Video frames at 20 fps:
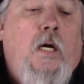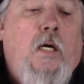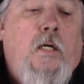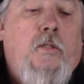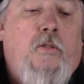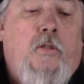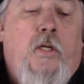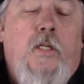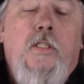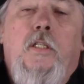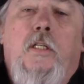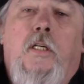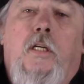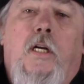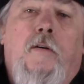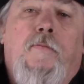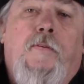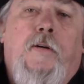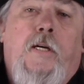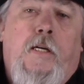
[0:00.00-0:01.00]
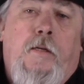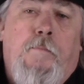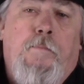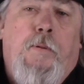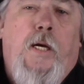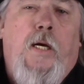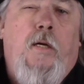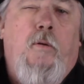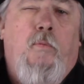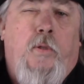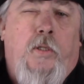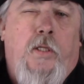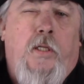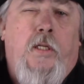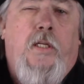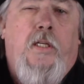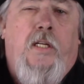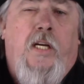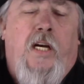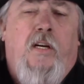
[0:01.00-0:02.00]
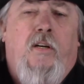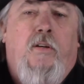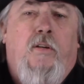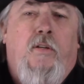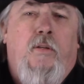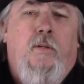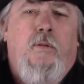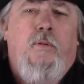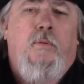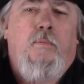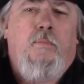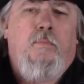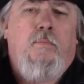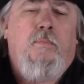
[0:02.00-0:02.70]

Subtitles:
Strangely enough, I get paid within a day or two.